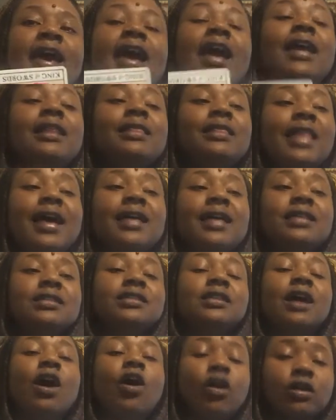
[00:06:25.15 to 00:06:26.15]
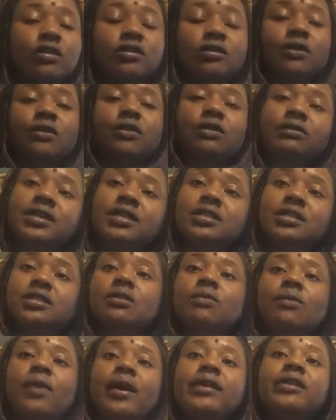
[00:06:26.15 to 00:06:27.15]
And that's also the
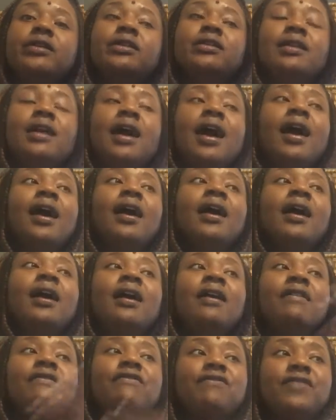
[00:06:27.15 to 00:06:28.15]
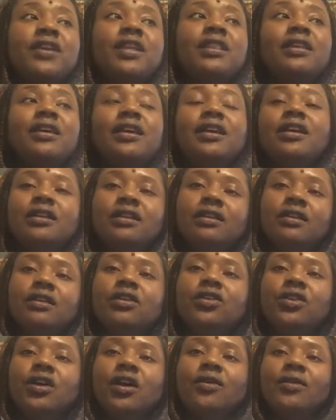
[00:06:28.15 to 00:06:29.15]
reason why you're not feeling,
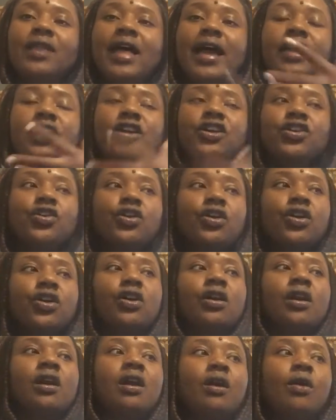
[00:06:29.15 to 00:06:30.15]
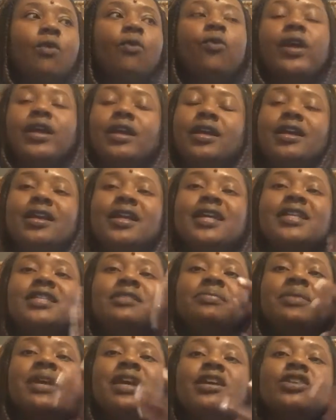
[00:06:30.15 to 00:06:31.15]
like you're winning.
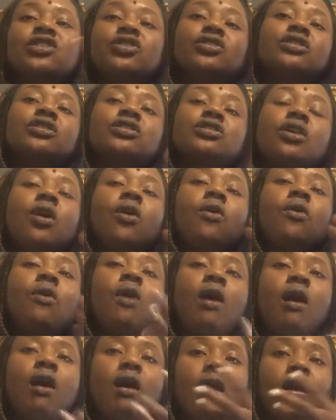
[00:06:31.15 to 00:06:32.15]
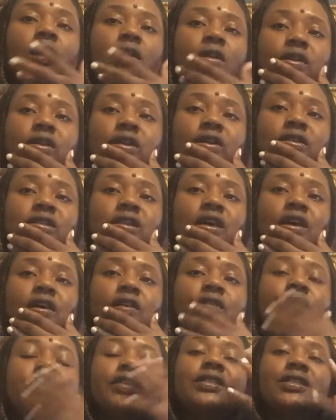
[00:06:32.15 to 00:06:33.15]
It's because you're so hard on
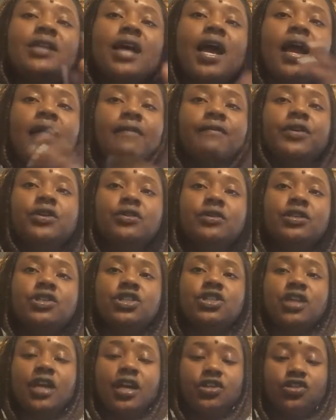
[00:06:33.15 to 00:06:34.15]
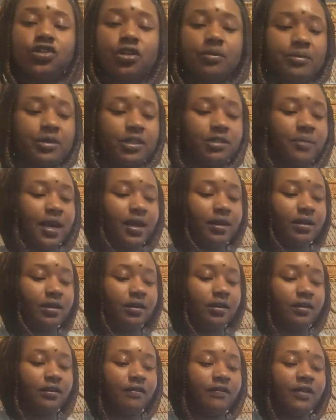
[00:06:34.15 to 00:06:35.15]
yourself. It's time for you to change your
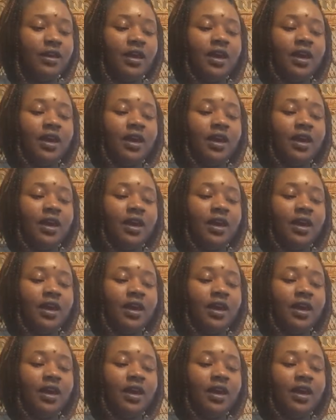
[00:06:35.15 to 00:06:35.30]
perspective.